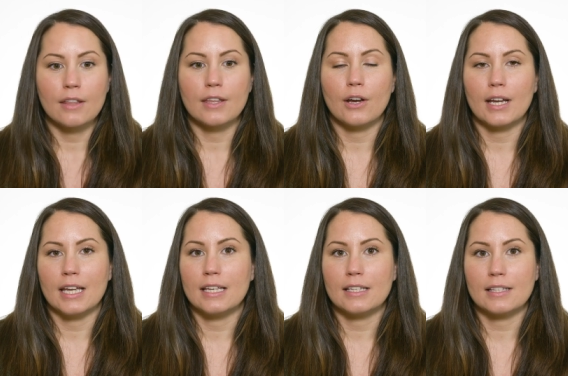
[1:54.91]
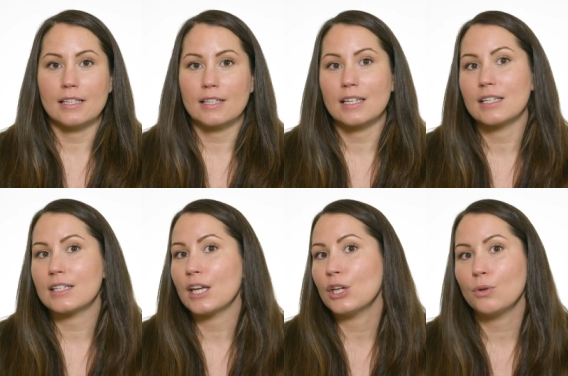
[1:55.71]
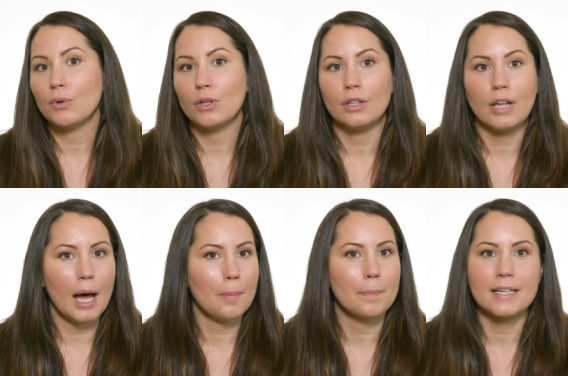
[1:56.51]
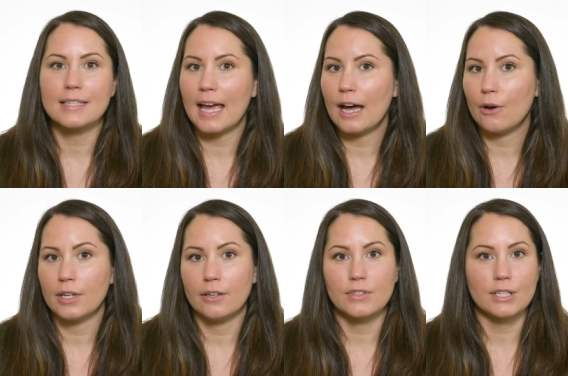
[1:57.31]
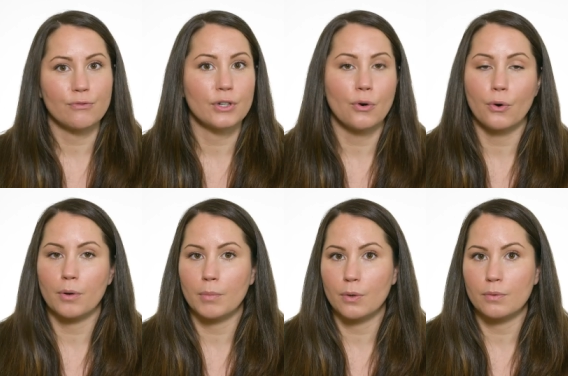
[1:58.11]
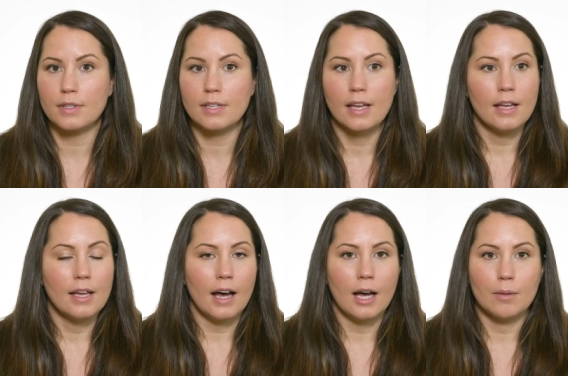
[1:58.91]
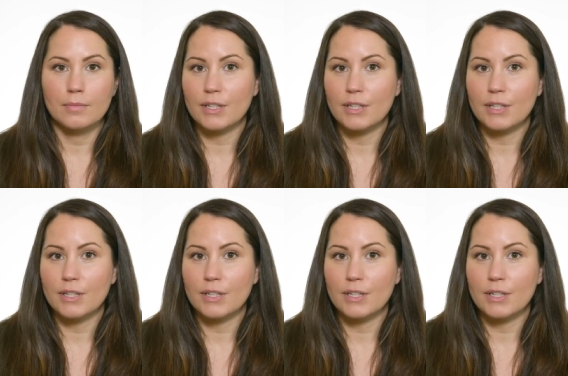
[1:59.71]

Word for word: there is this continual up and down of different hormones, Um,